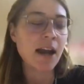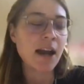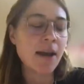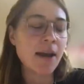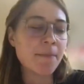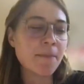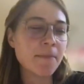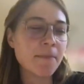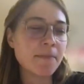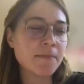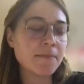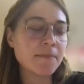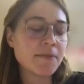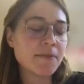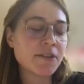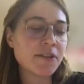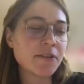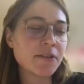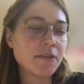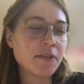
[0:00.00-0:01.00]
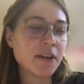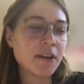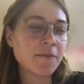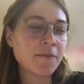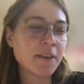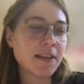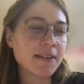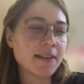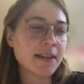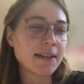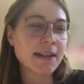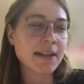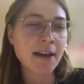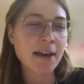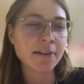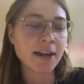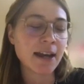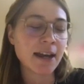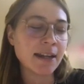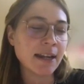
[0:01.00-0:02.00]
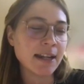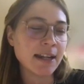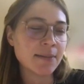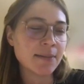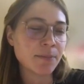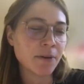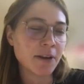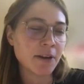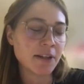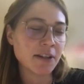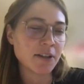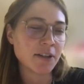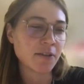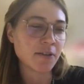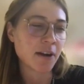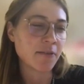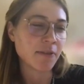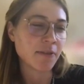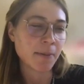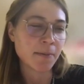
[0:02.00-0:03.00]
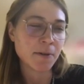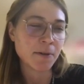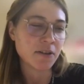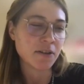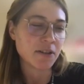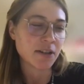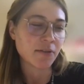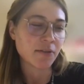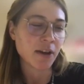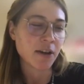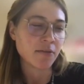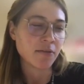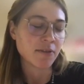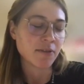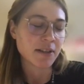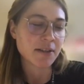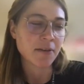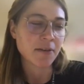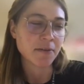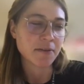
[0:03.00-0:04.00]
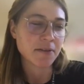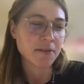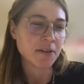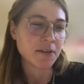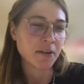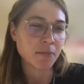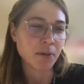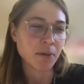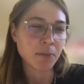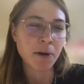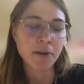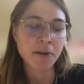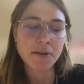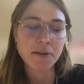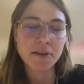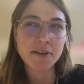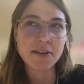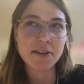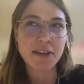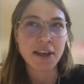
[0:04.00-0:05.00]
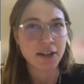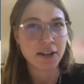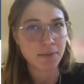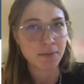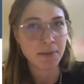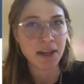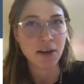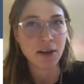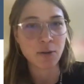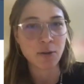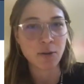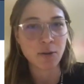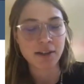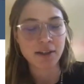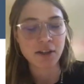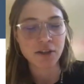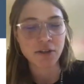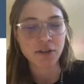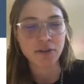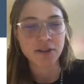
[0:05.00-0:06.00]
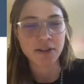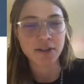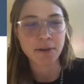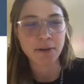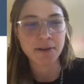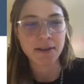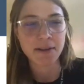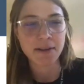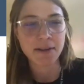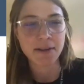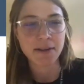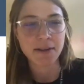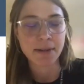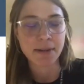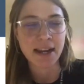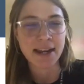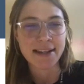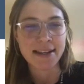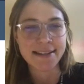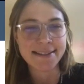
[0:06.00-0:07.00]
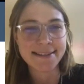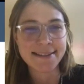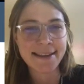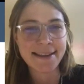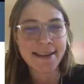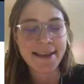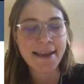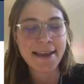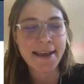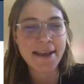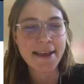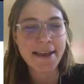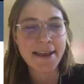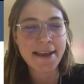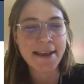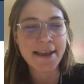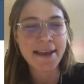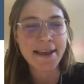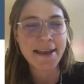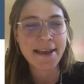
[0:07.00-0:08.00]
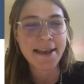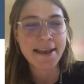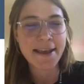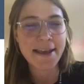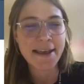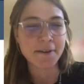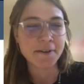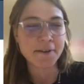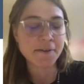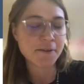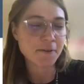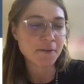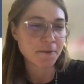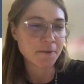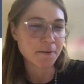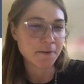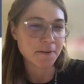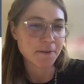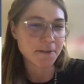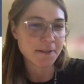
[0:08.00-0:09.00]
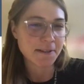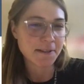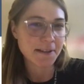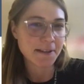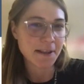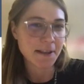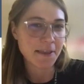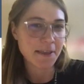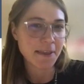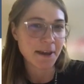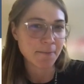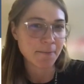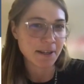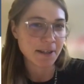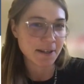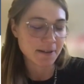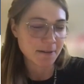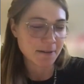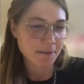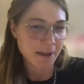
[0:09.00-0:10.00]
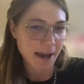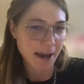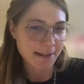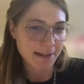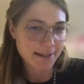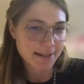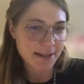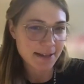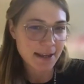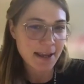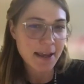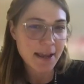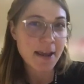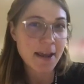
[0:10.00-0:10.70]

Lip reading: If they sit down at a later point and try and reproduce their own results, we want there to be quality assurance processes in place that kind of ensures that we can do that.